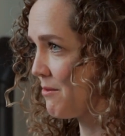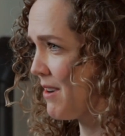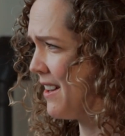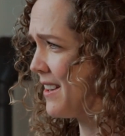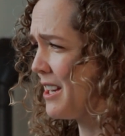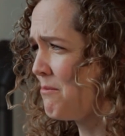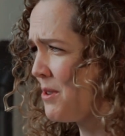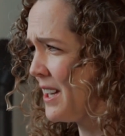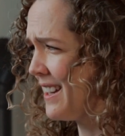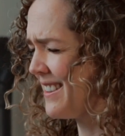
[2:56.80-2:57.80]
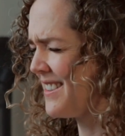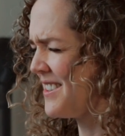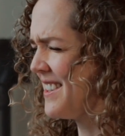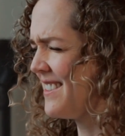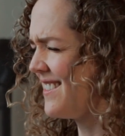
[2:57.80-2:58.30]
while inputting
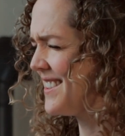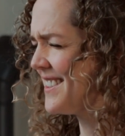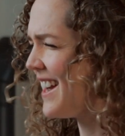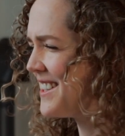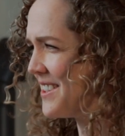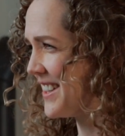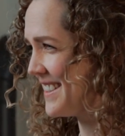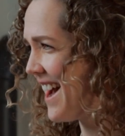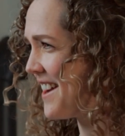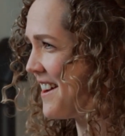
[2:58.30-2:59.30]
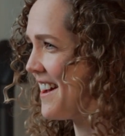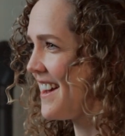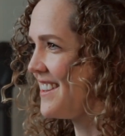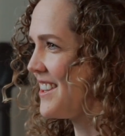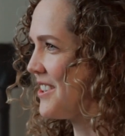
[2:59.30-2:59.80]
this scientific data,
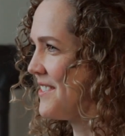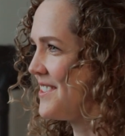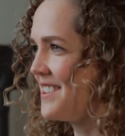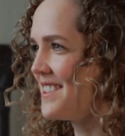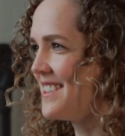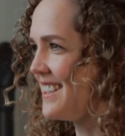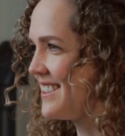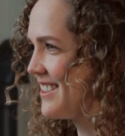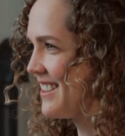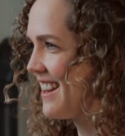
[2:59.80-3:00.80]
and there was just this